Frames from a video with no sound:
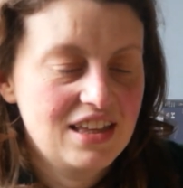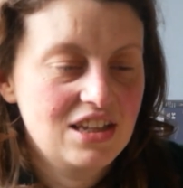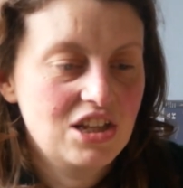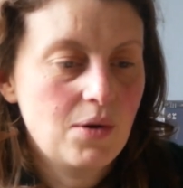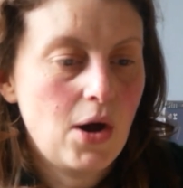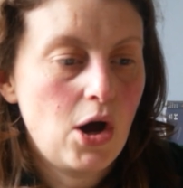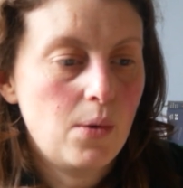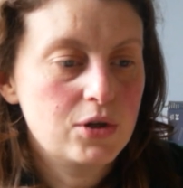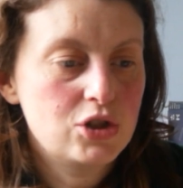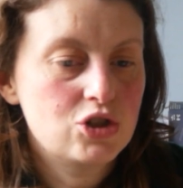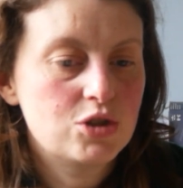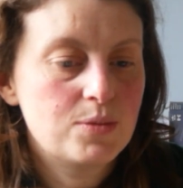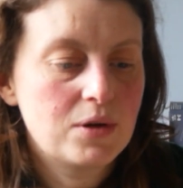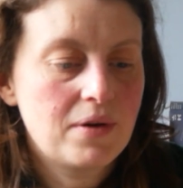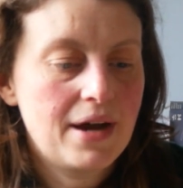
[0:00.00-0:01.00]
you know, it always
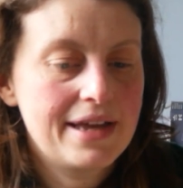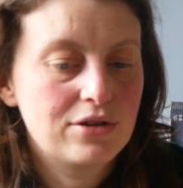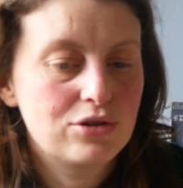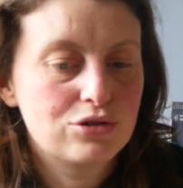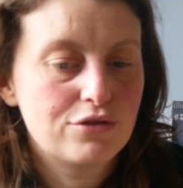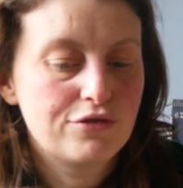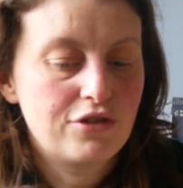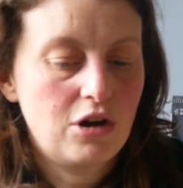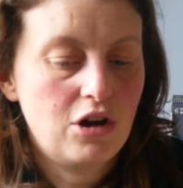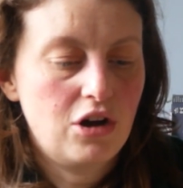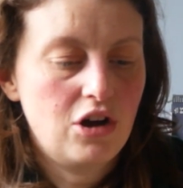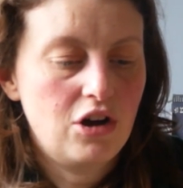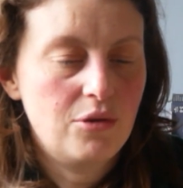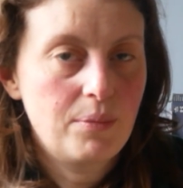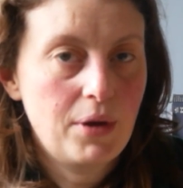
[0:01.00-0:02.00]
used to be quite good
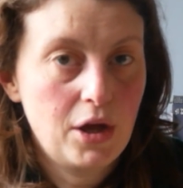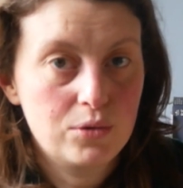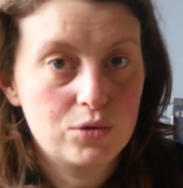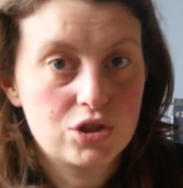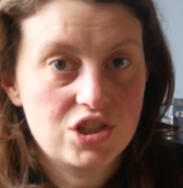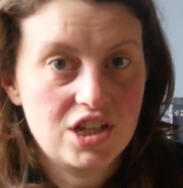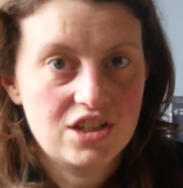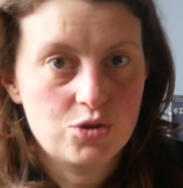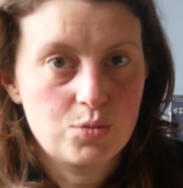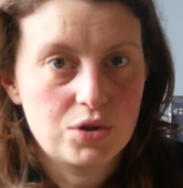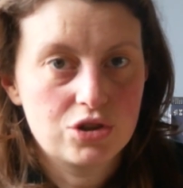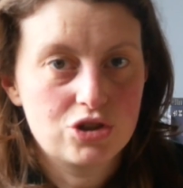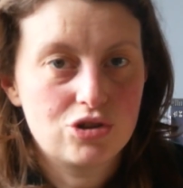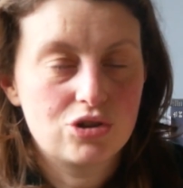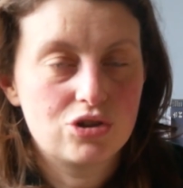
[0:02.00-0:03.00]
for postage
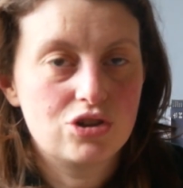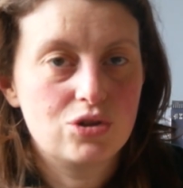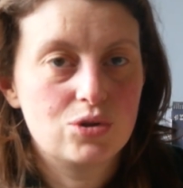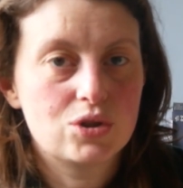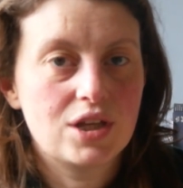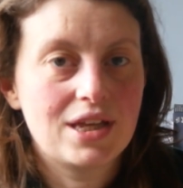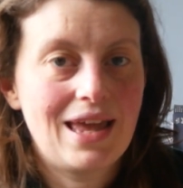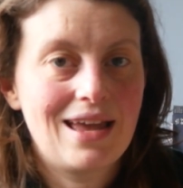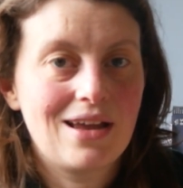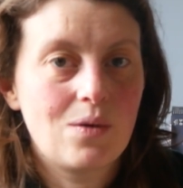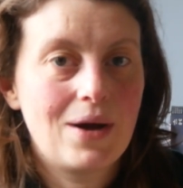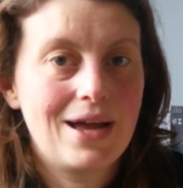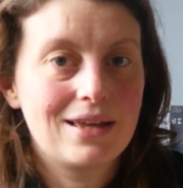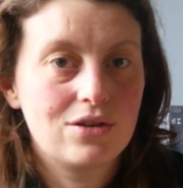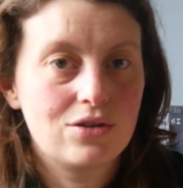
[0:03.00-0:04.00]
because you could usually get
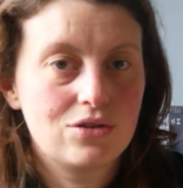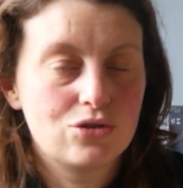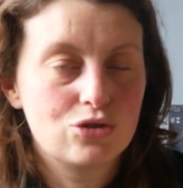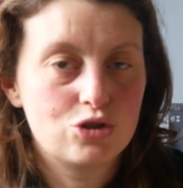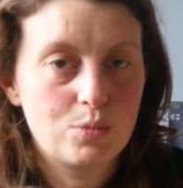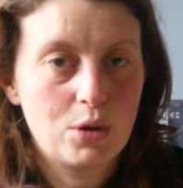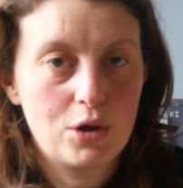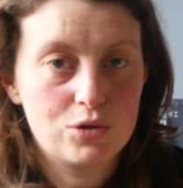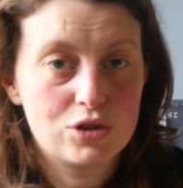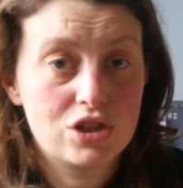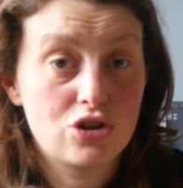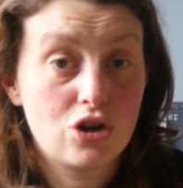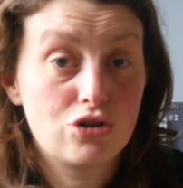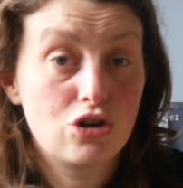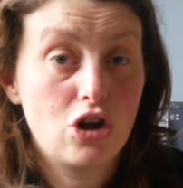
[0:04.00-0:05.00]
quite good
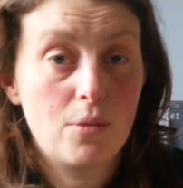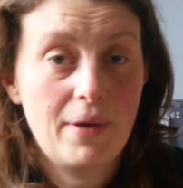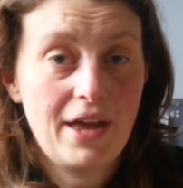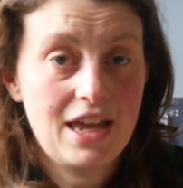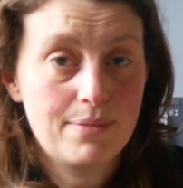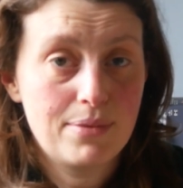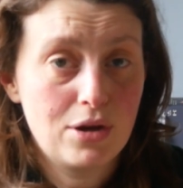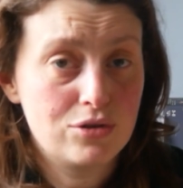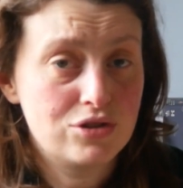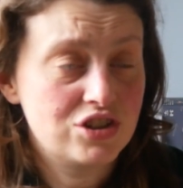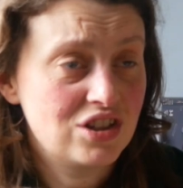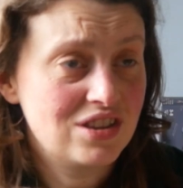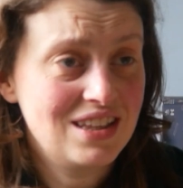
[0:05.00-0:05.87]
postage or not pay postage,